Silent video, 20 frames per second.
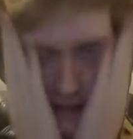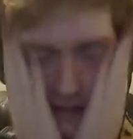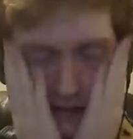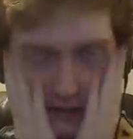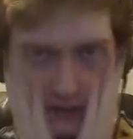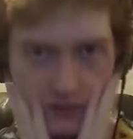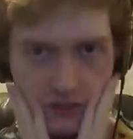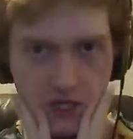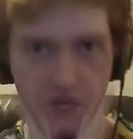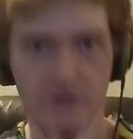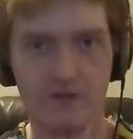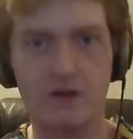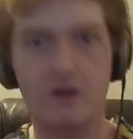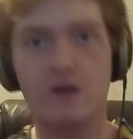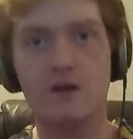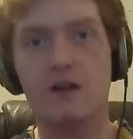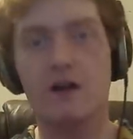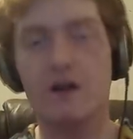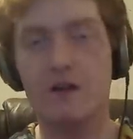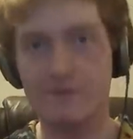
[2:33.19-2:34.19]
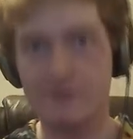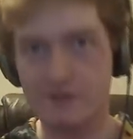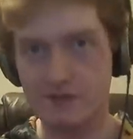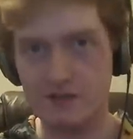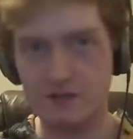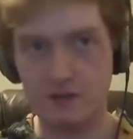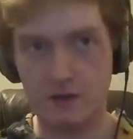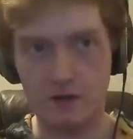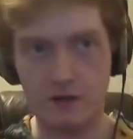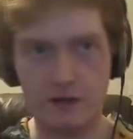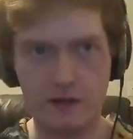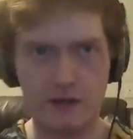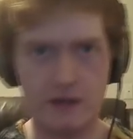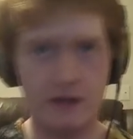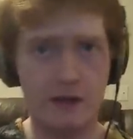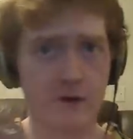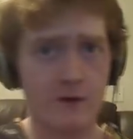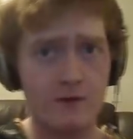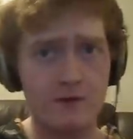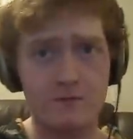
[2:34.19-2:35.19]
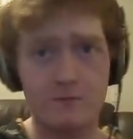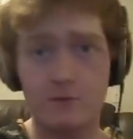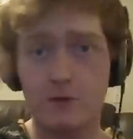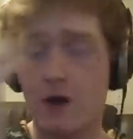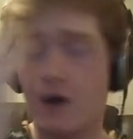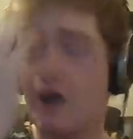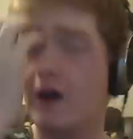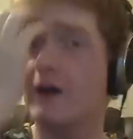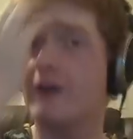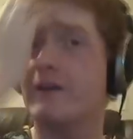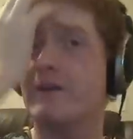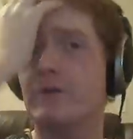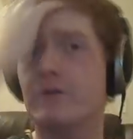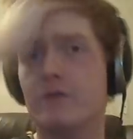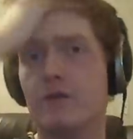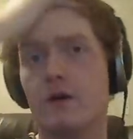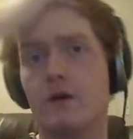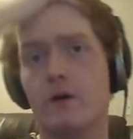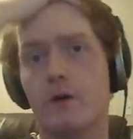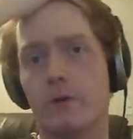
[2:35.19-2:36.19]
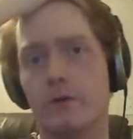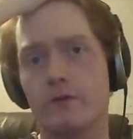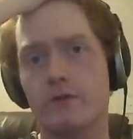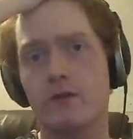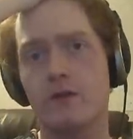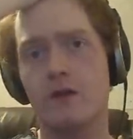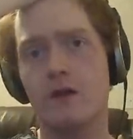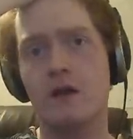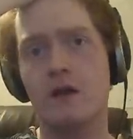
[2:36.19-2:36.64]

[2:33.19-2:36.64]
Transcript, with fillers: I just shave it all off and start again, or not. Who knows?